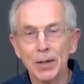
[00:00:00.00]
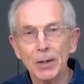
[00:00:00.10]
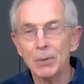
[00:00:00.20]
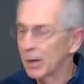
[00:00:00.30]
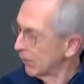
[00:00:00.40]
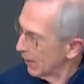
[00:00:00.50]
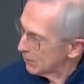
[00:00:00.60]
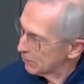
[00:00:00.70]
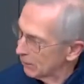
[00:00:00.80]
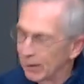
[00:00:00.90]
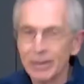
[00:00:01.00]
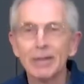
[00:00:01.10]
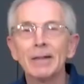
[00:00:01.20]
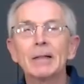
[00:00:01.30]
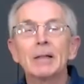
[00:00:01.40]
anywhere. That's right.
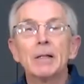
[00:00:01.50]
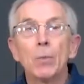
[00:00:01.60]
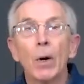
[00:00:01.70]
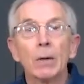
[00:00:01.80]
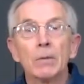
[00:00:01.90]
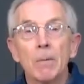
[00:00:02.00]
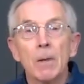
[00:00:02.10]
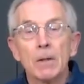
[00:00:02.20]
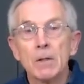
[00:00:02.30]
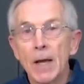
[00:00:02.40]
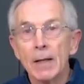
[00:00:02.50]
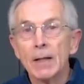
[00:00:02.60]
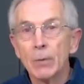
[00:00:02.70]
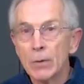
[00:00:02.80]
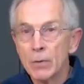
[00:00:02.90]
Well,
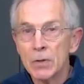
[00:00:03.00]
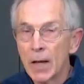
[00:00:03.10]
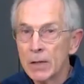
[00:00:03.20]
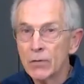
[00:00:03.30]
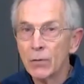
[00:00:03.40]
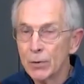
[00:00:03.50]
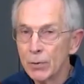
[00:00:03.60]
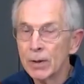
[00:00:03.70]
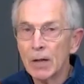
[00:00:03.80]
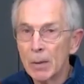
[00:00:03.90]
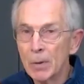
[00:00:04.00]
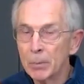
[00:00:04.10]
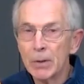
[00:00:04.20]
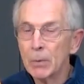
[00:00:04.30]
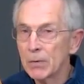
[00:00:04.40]
Sandy, it was nice for you to come
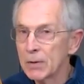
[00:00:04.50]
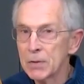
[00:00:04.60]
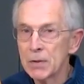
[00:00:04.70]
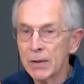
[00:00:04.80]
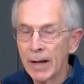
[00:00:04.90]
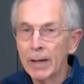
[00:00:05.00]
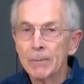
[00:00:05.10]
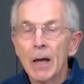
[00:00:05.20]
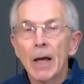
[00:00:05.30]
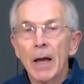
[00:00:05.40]
and be with us today.